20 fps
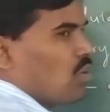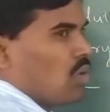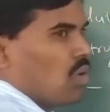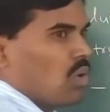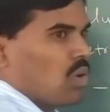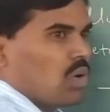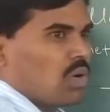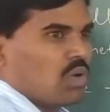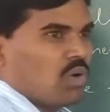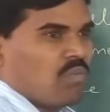
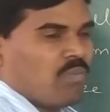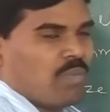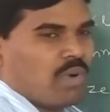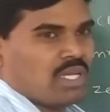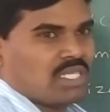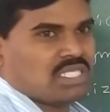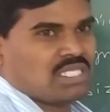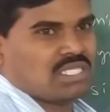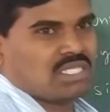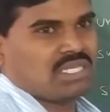gold
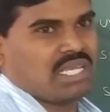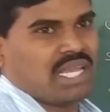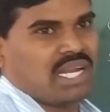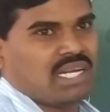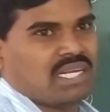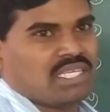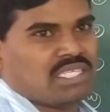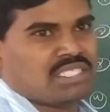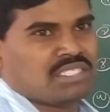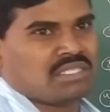pus
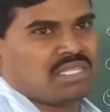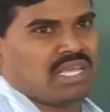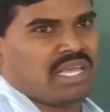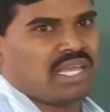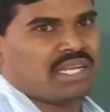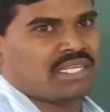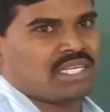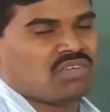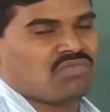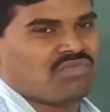scientist in the
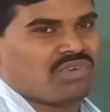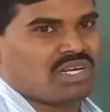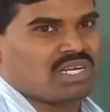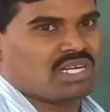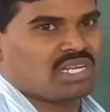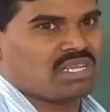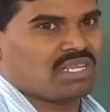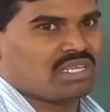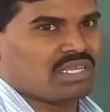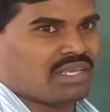
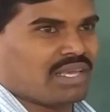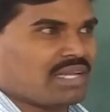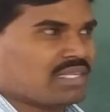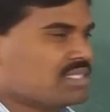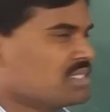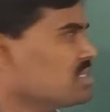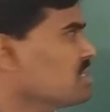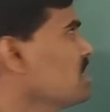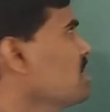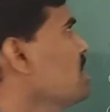1820
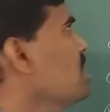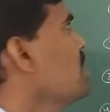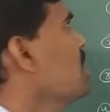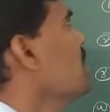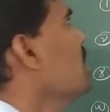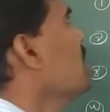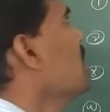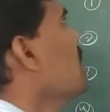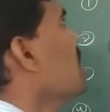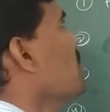years.
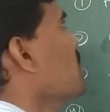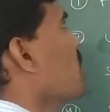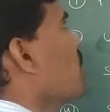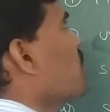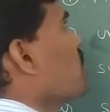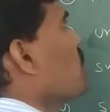The